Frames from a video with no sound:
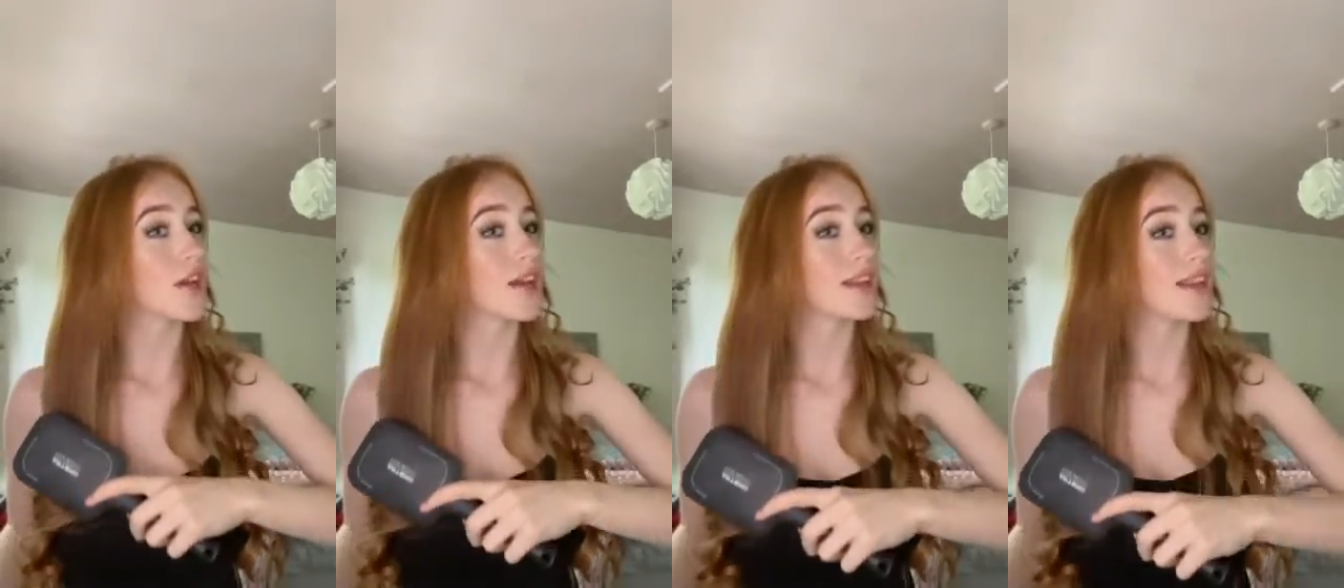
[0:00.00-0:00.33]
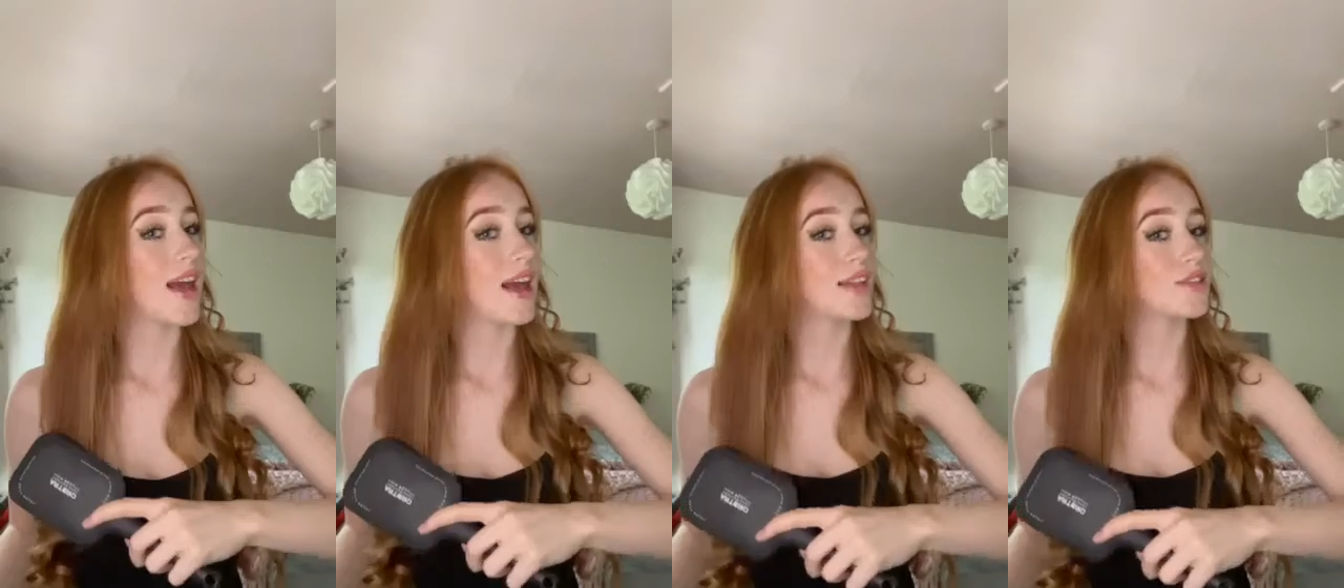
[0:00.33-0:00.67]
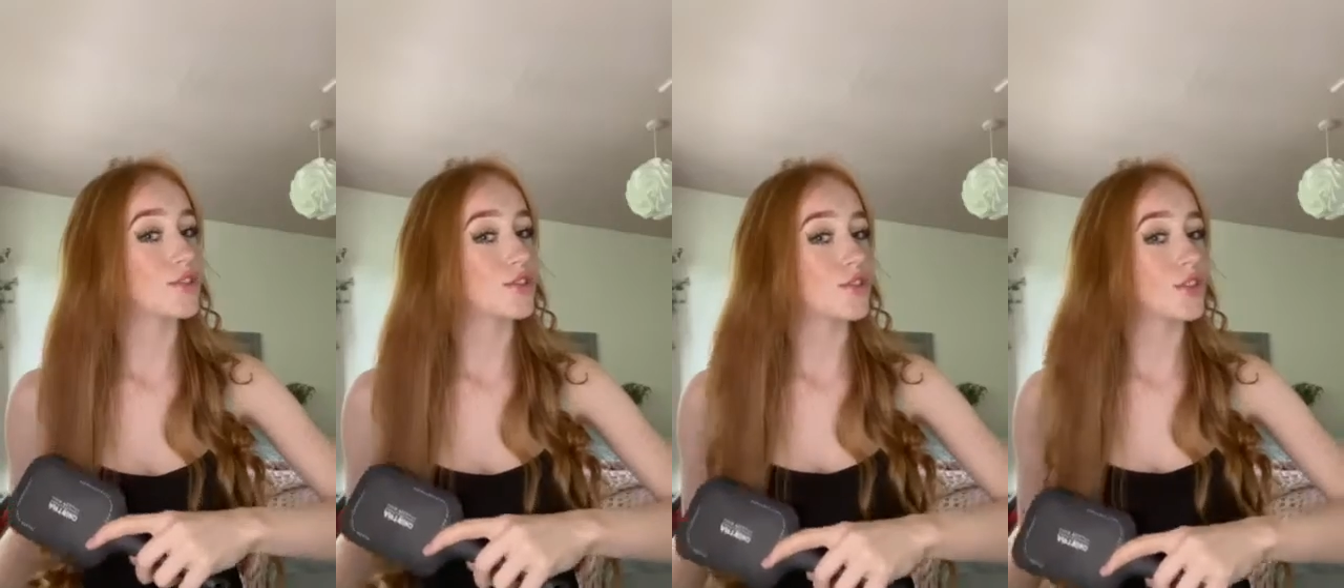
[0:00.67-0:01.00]

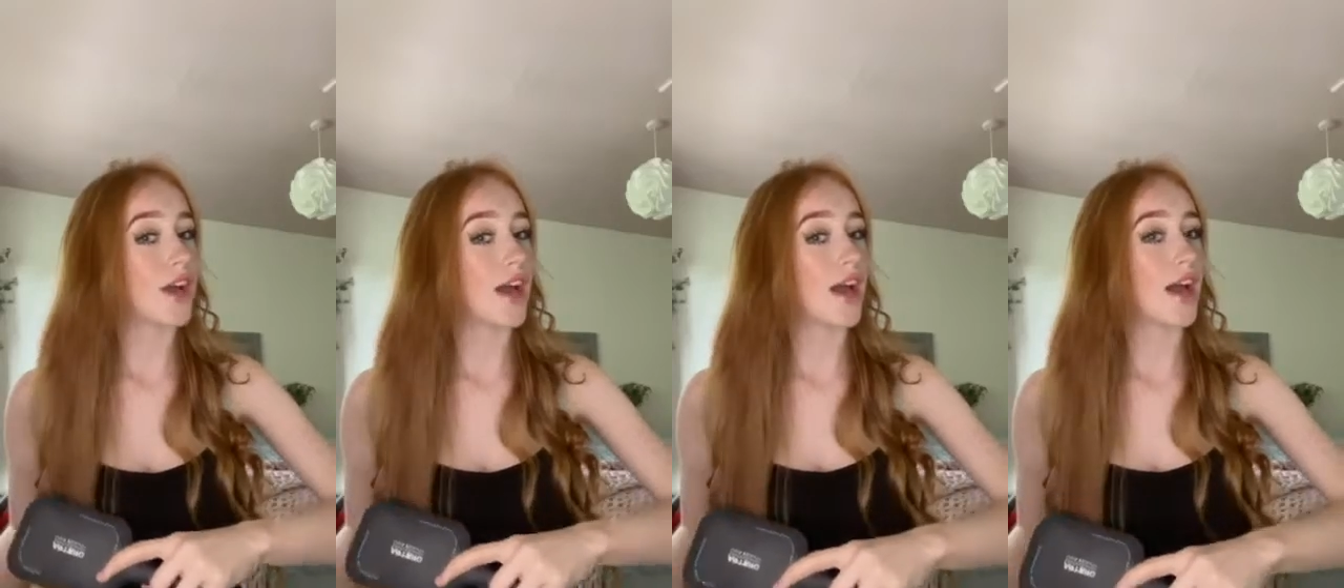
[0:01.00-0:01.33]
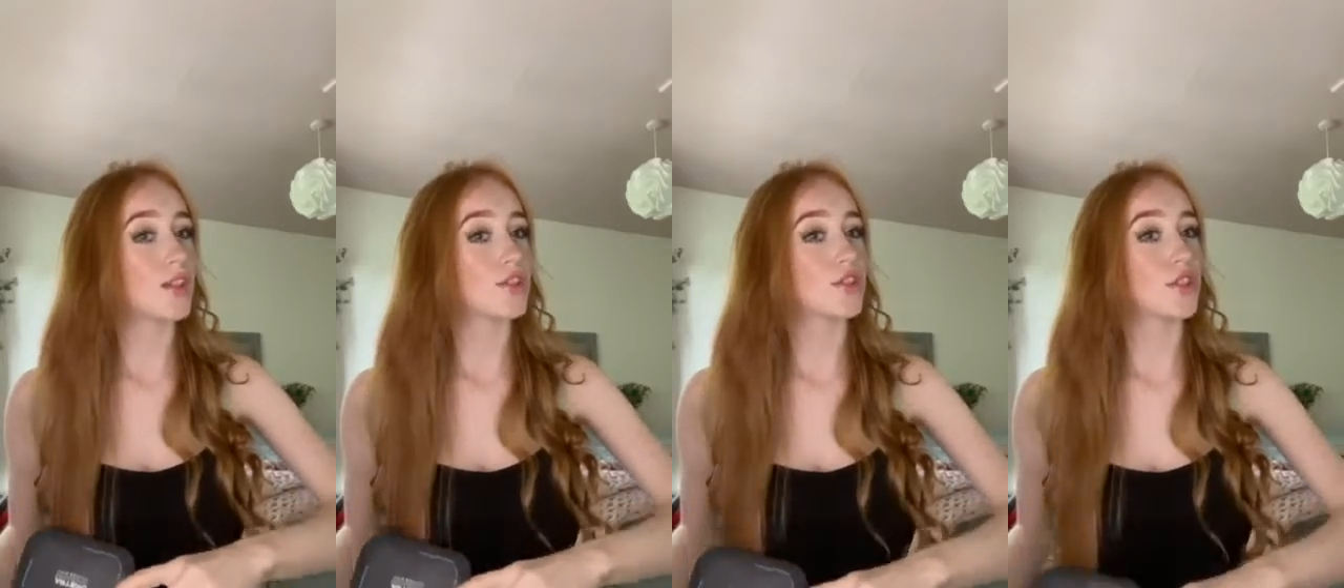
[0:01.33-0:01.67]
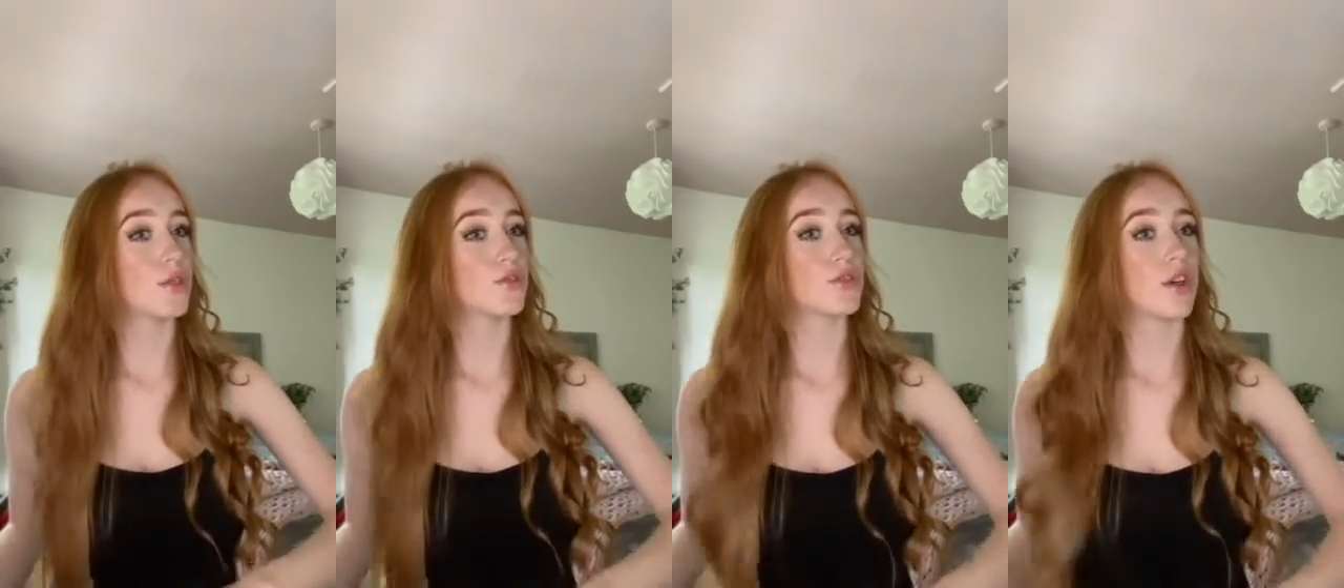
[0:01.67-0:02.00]
glides through the hair
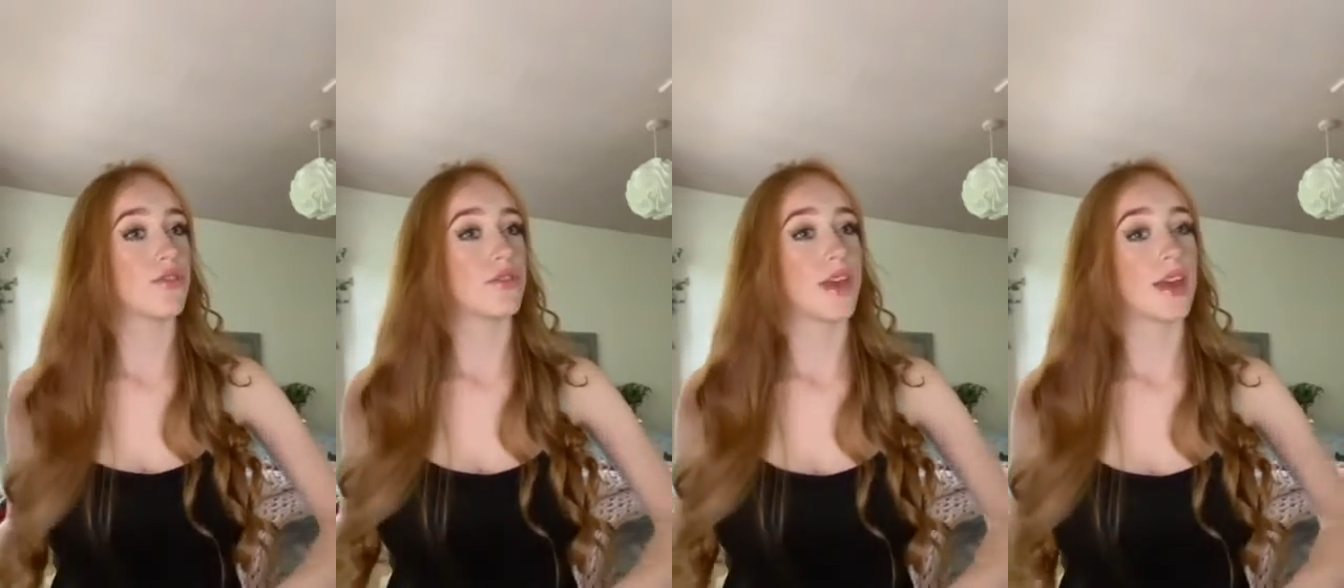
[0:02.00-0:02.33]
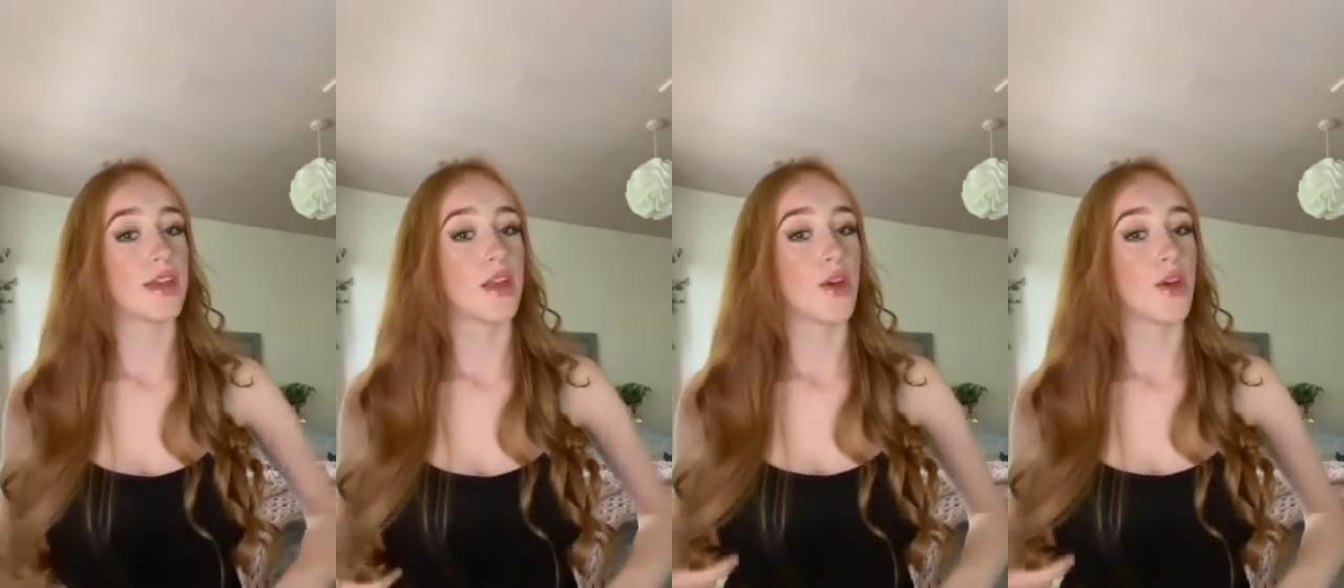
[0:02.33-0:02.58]
so softly